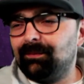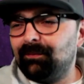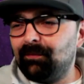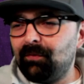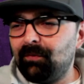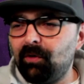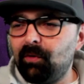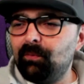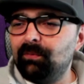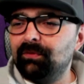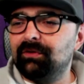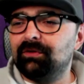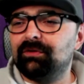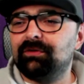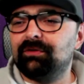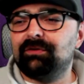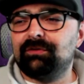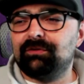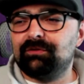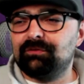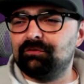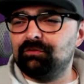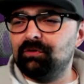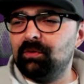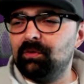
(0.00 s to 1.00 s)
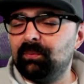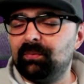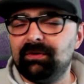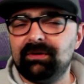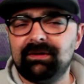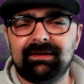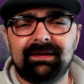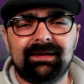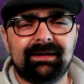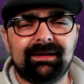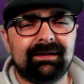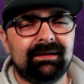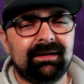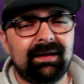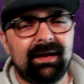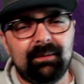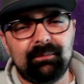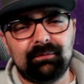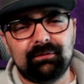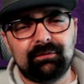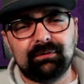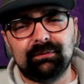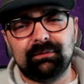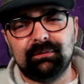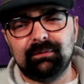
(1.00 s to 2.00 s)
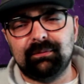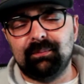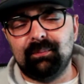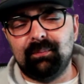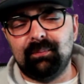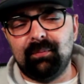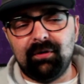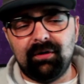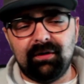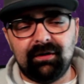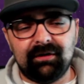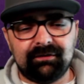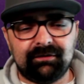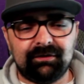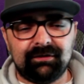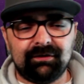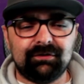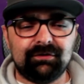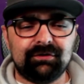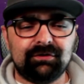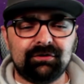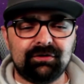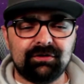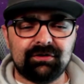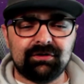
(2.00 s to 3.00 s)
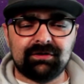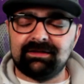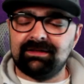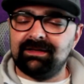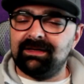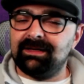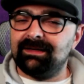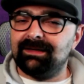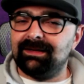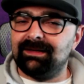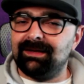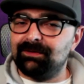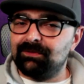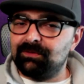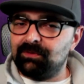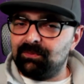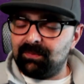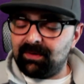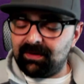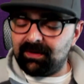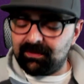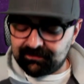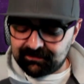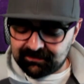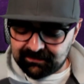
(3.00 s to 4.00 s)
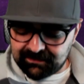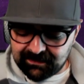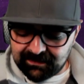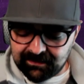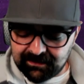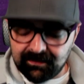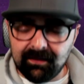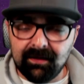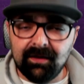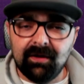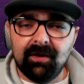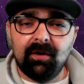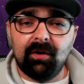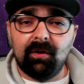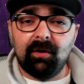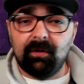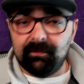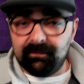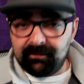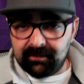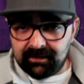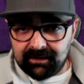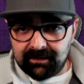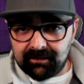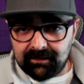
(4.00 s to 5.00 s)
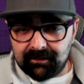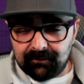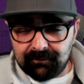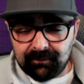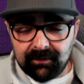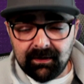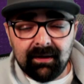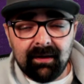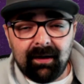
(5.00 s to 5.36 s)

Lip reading: Come home with a triple like an absolute boss, just like Danger Mouse did over here.